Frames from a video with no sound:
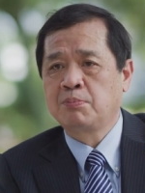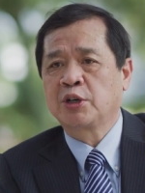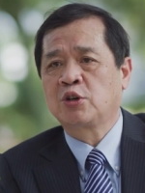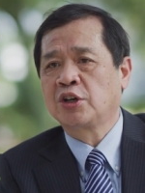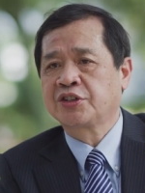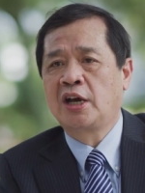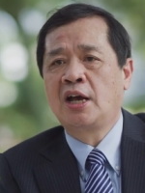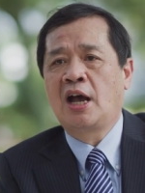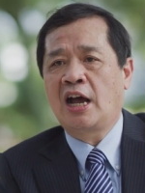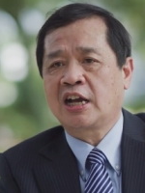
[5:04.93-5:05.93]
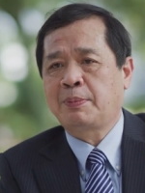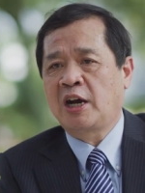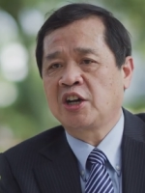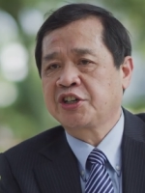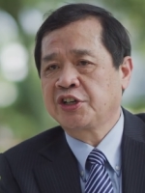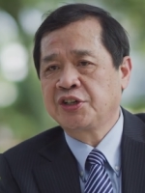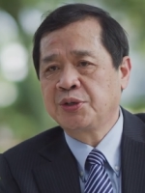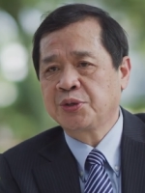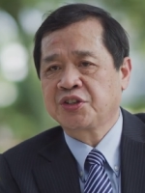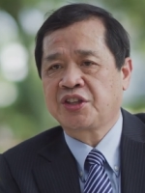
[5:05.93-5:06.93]
Because acupuncture
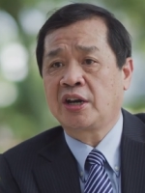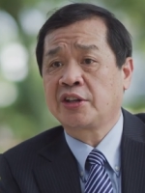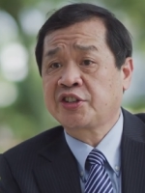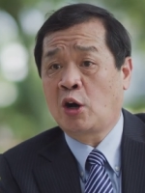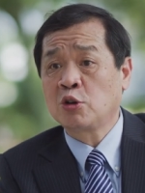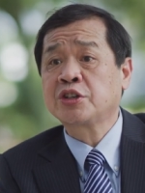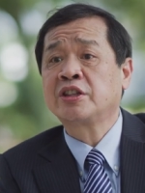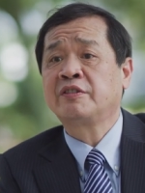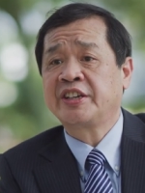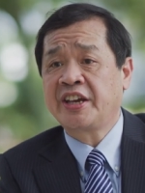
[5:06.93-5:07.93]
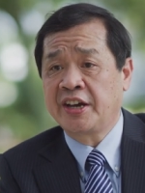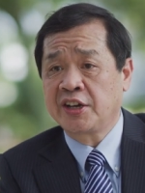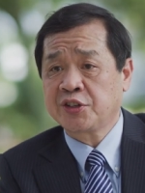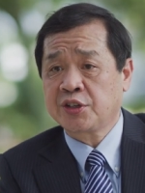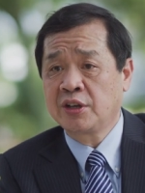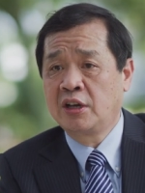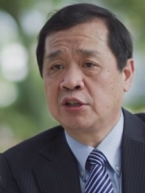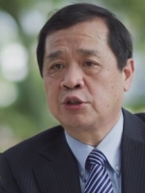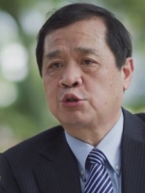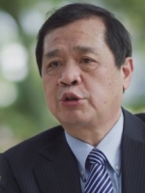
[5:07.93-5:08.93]
used thousands of years
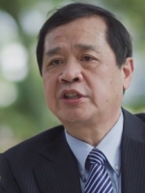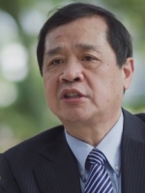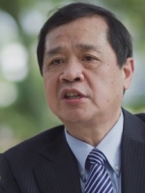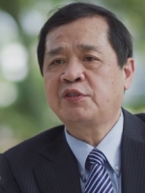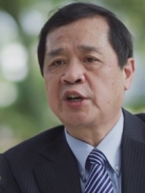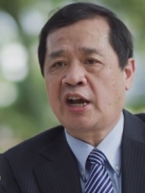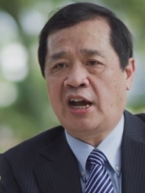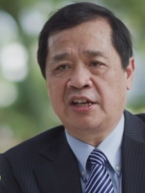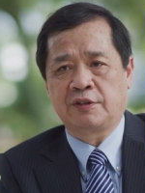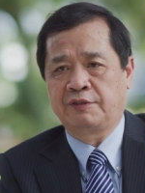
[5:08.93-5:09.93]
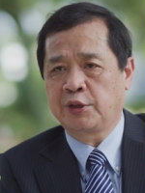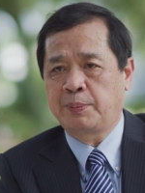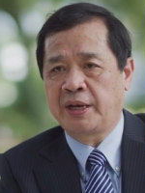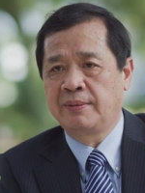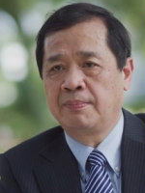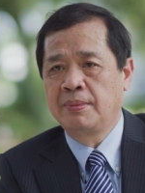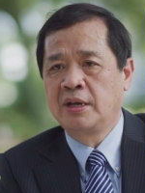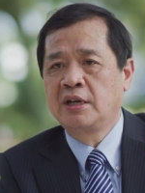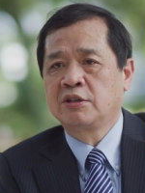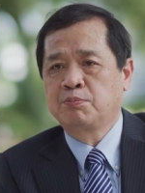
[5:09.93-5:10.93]
to treat different kind of pain.
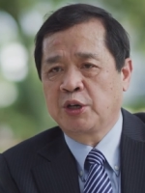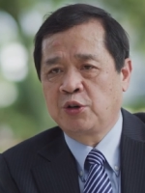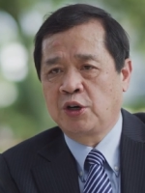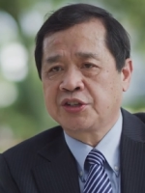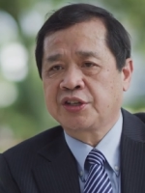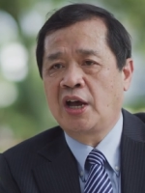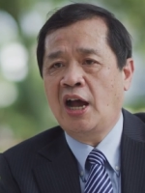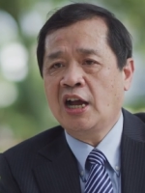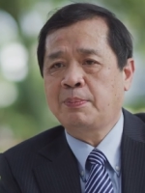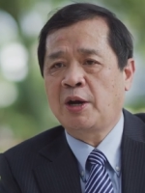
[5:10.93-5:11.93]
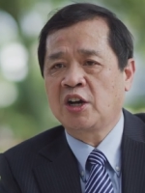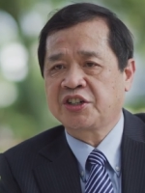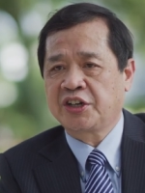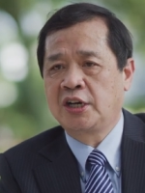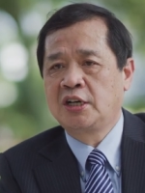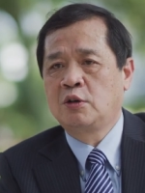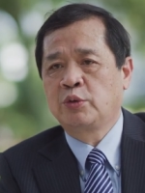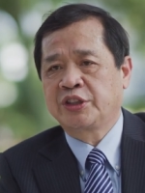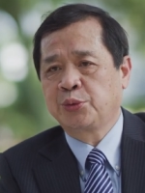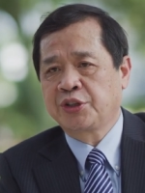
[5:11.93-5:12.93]
Because acupuncture,
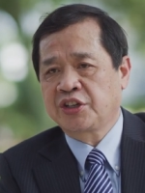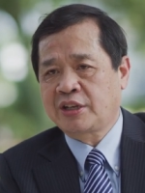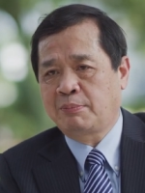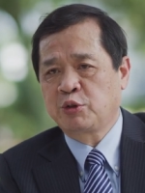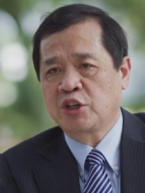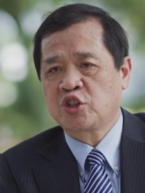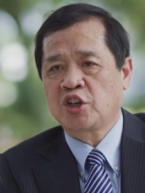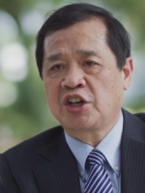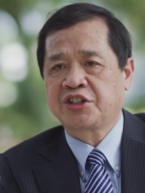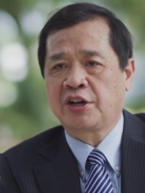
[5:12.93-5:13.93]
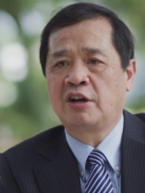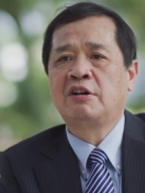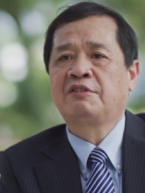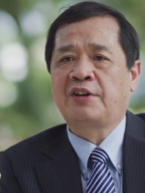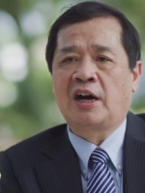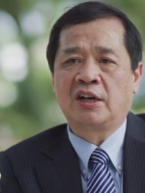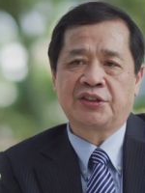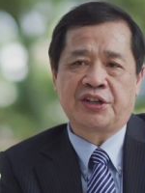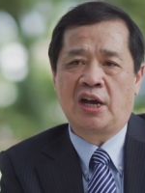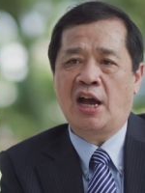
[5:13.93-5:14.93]
we do the some research,
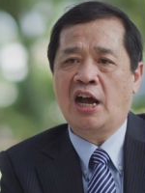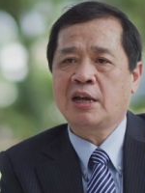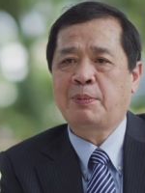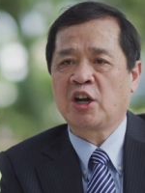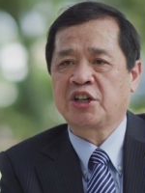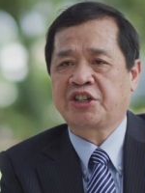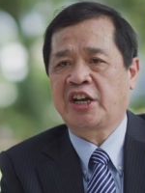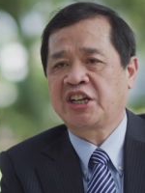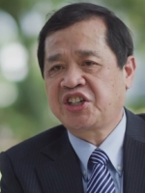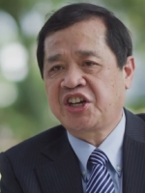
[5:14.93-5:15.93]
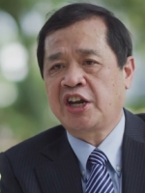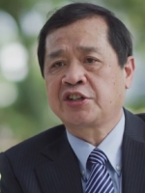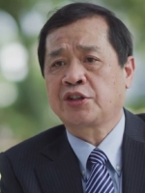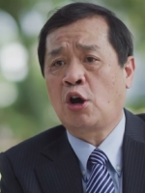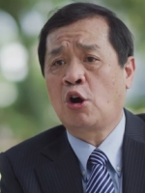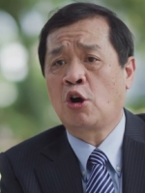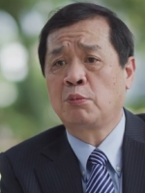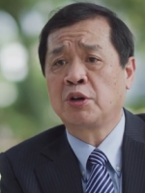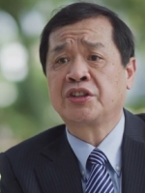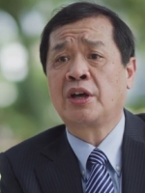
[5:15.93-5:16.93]
found acupuncture can change the
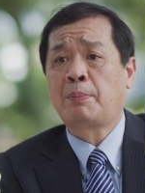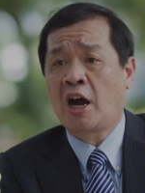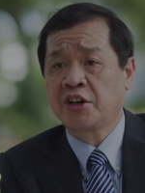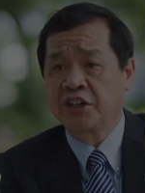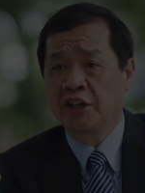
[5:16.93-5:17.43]
hormone in the body,